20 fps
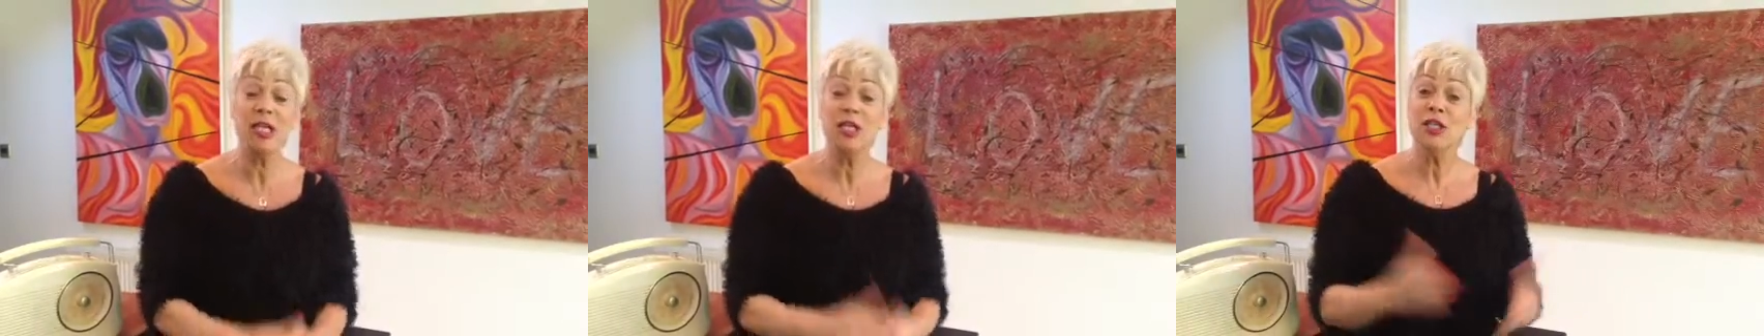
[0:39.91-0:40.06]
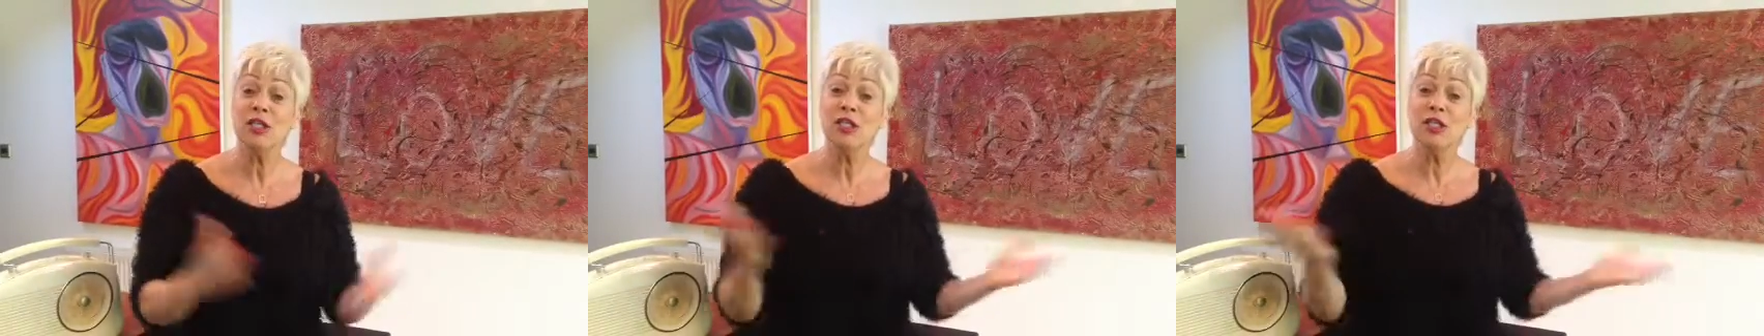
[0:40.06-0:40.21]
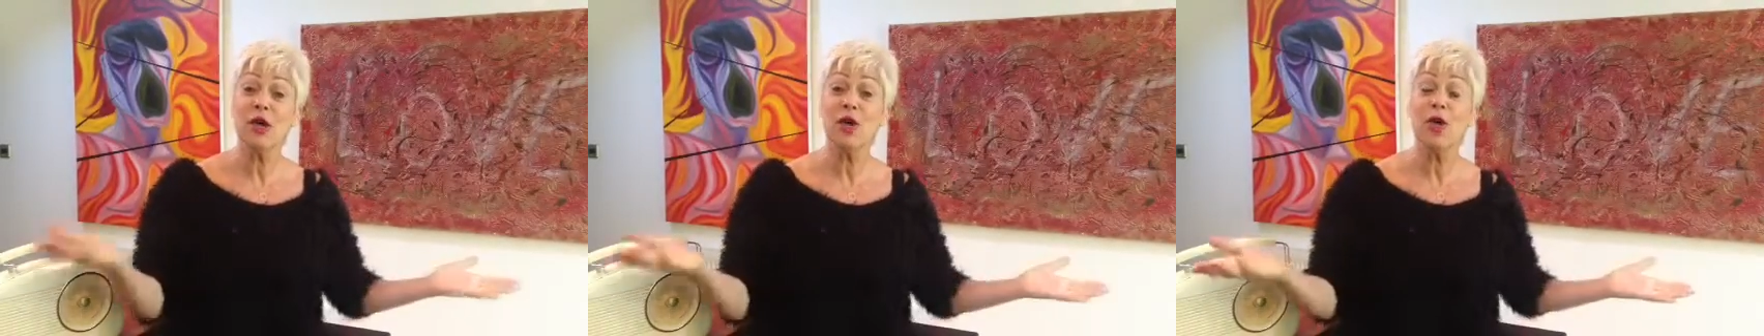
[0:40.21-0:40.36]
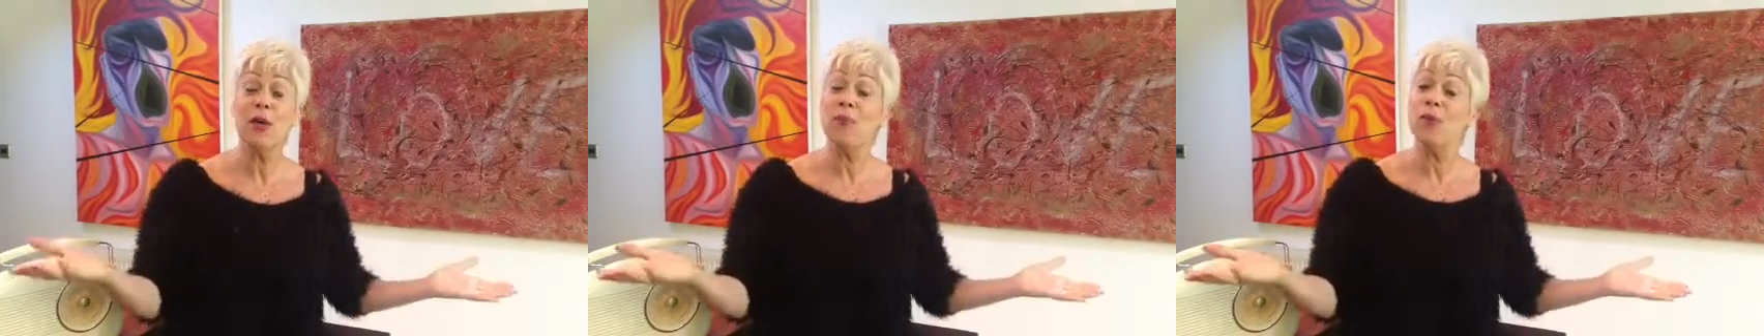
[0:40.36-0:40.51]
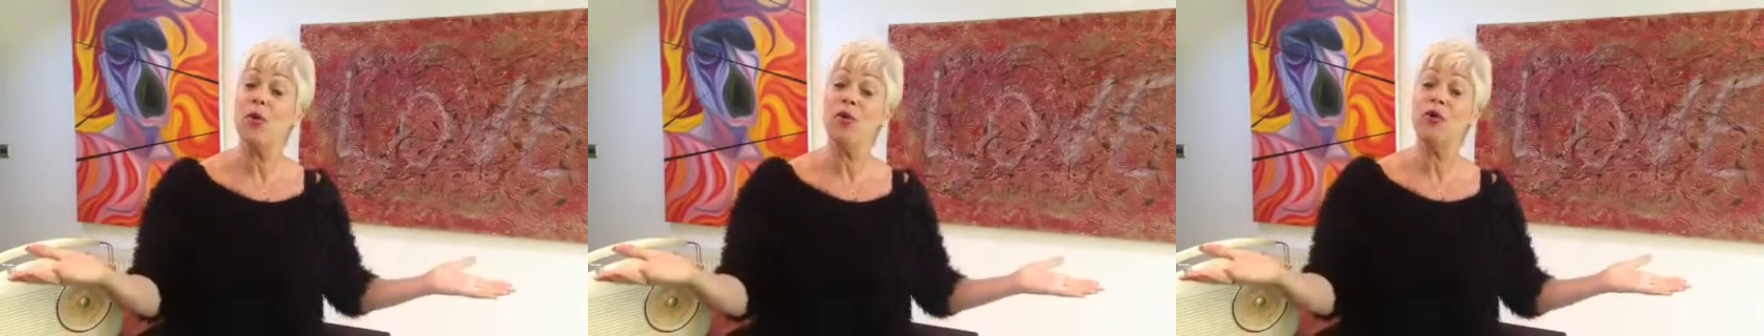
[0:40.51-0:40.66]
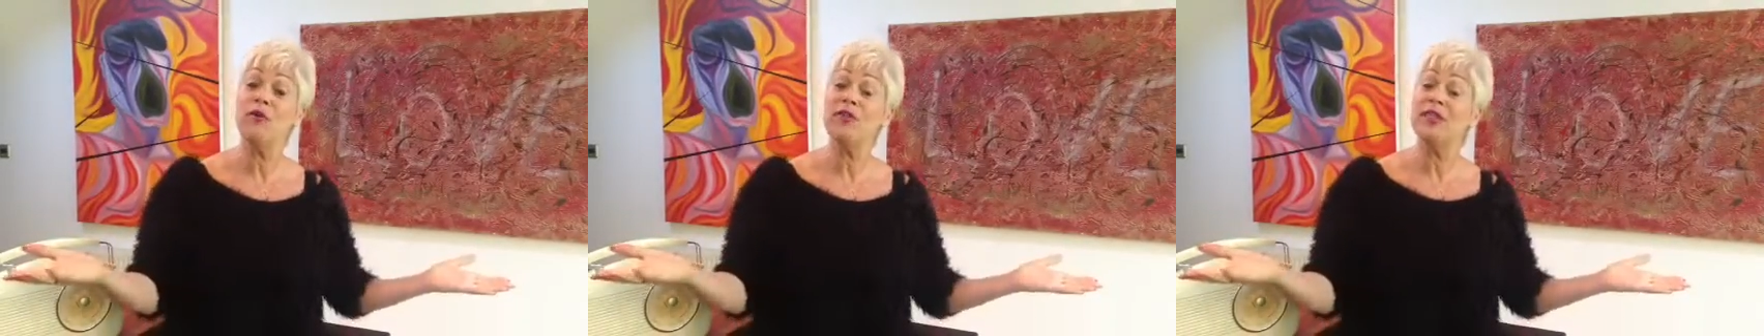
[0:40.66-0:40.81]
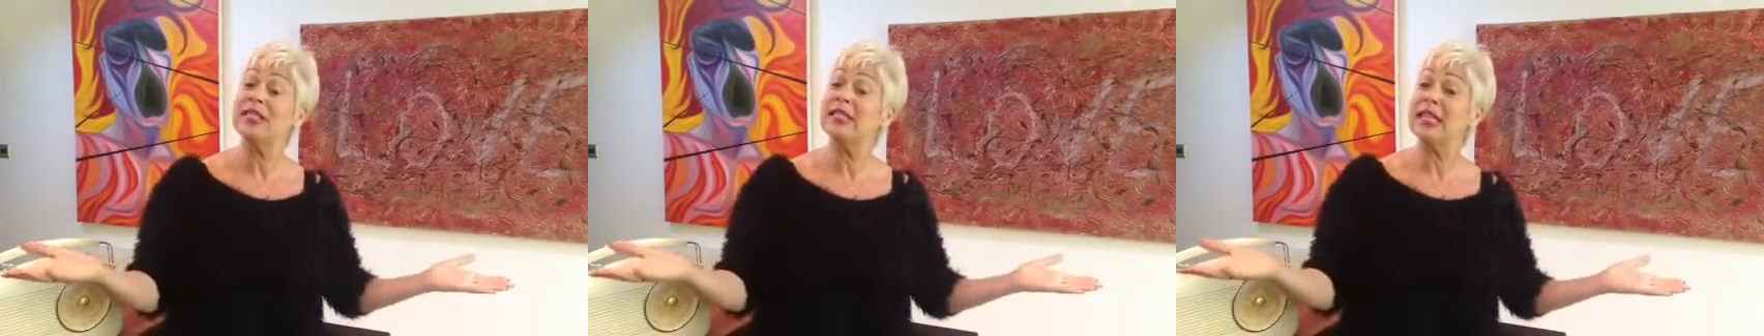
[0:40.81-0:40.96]
So more
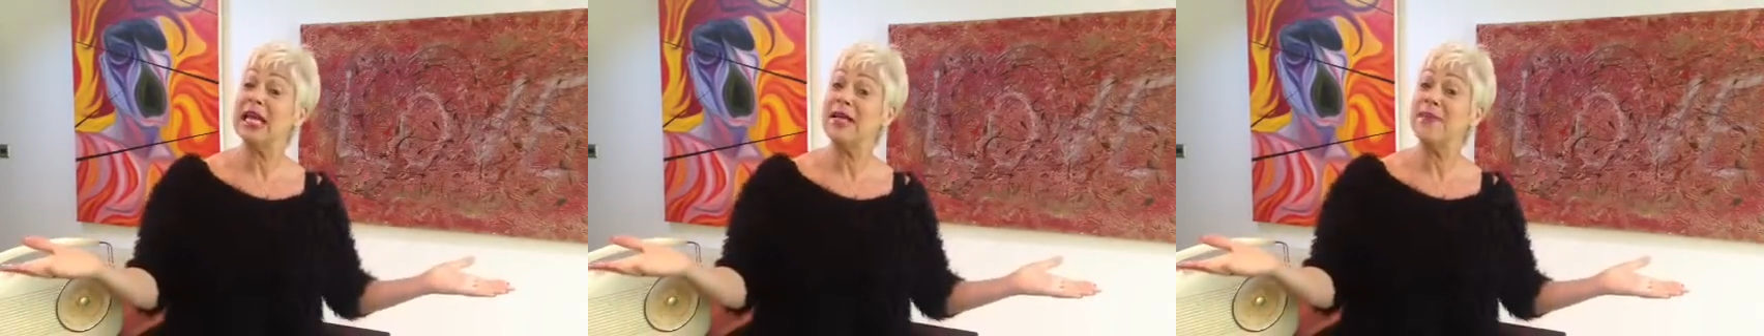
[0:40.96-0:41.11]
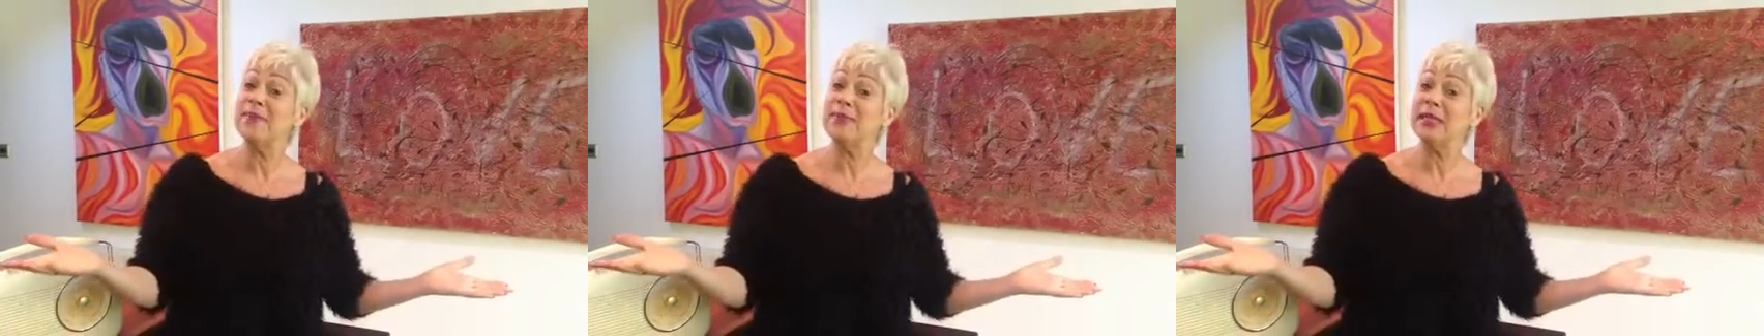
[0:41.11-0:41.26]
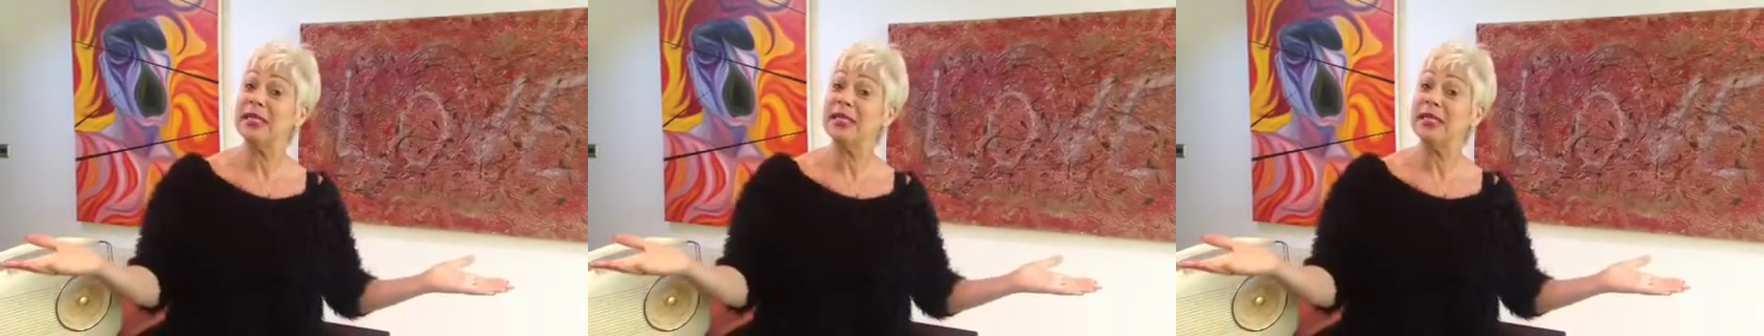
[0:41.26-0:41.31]
of the same,